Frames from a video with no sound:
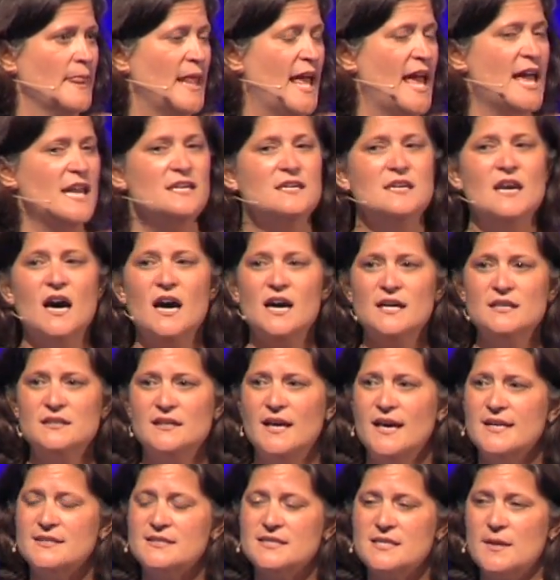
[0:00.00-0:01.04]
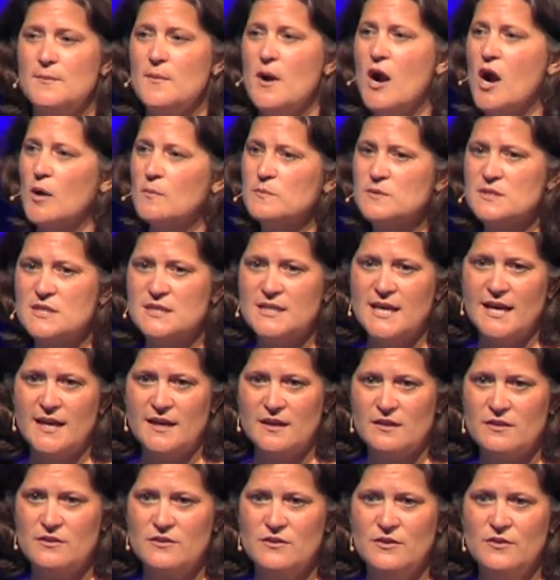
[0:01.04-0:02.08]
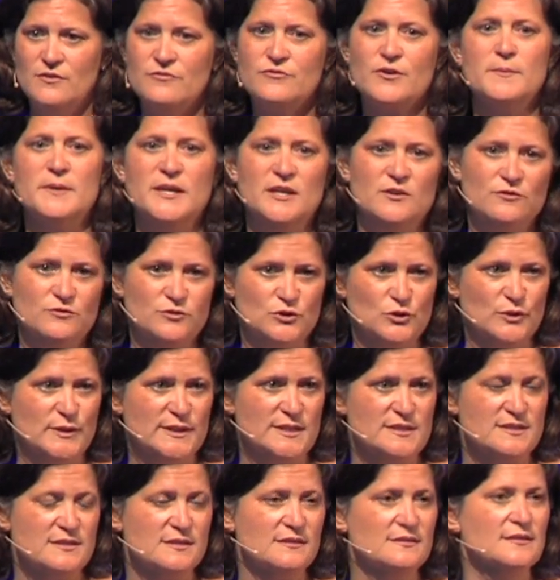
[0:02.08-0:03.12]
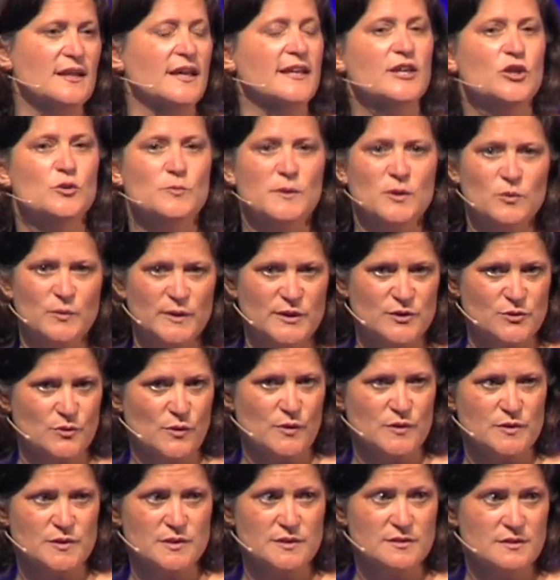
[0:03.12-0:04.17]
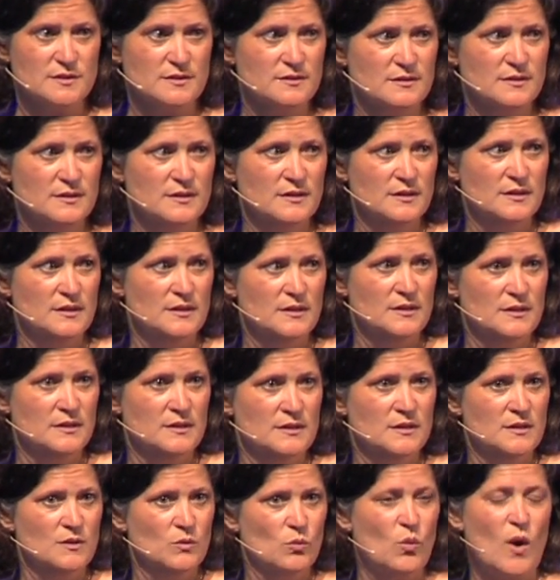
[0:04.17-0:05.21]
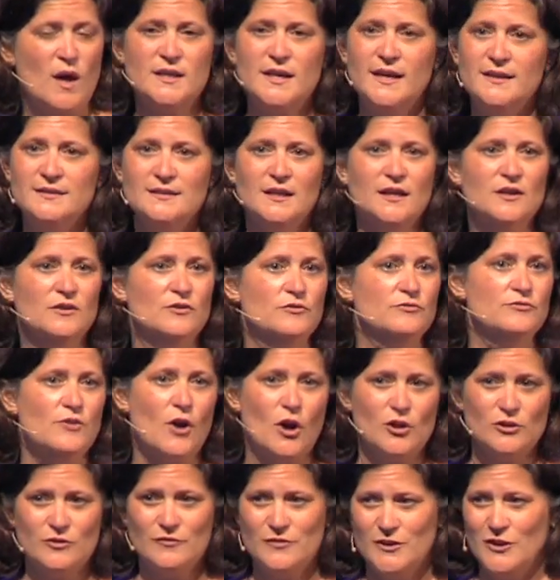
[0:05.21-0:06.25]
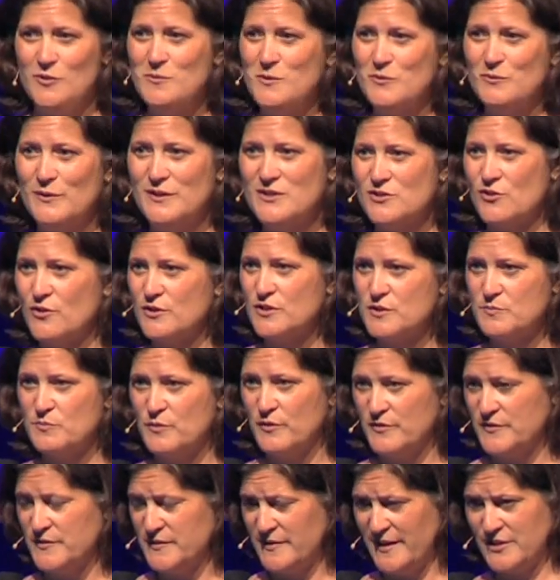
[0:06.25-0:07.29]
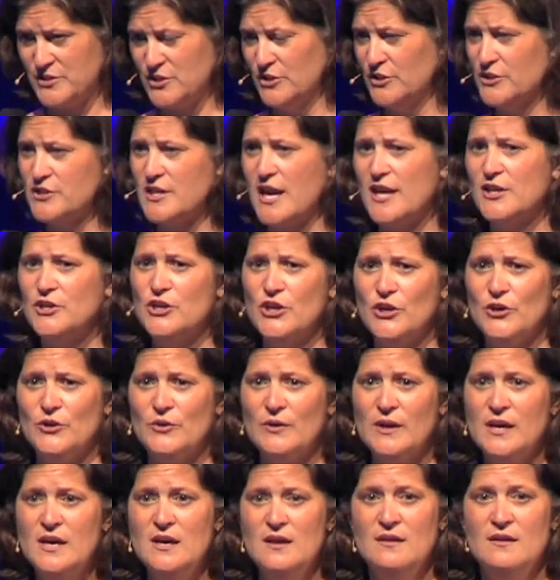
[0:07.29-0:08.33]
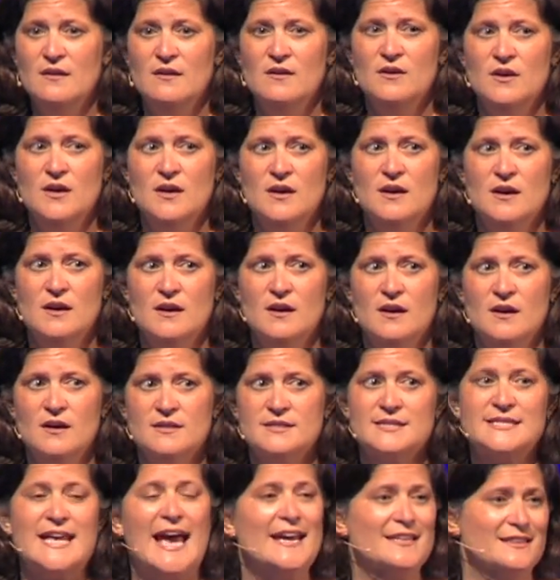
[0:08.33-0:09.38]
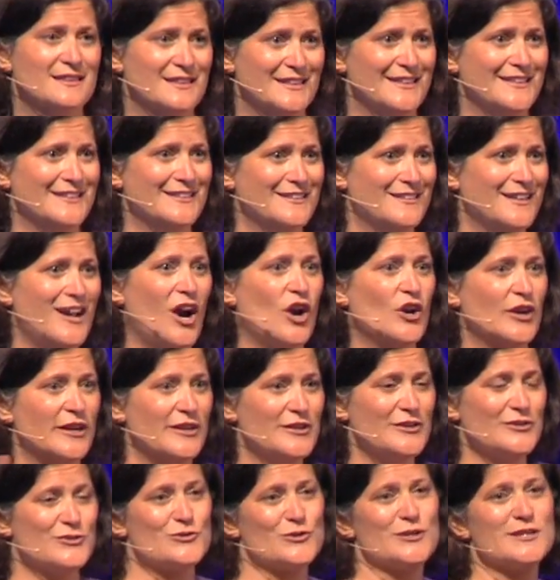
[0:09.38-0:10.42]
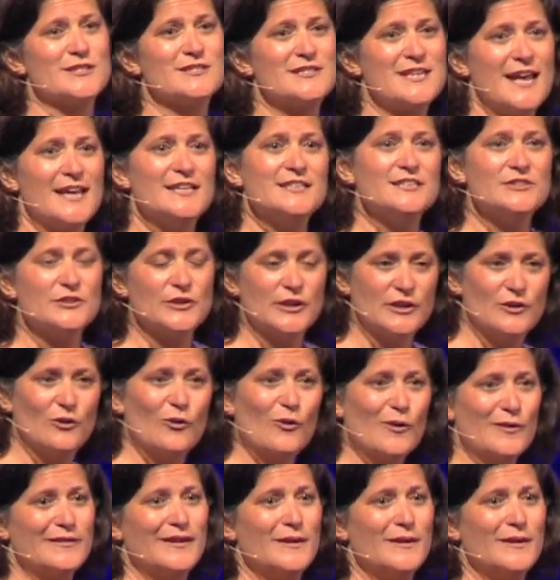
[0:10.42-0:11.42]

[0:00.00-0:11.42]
And not at some arm's length from influence like human resources. While I love all of the human resource professionals I know, sadly, our industries tend to ignore